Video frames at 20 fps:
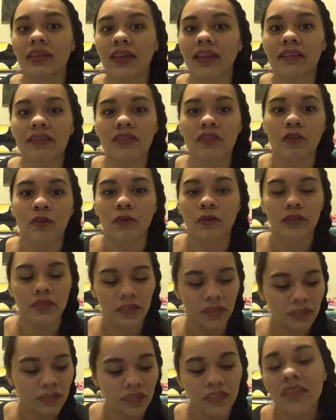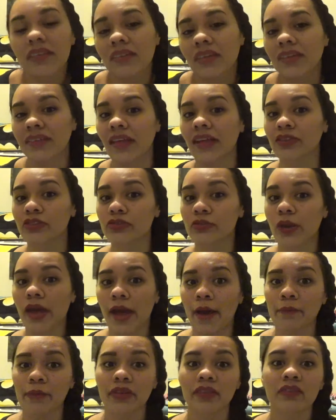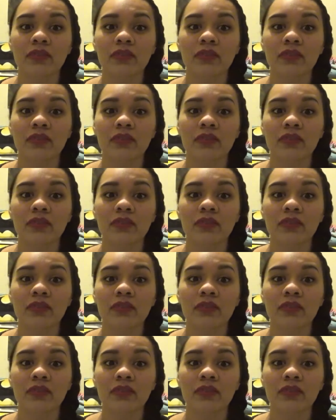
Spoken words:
So things like that do happen.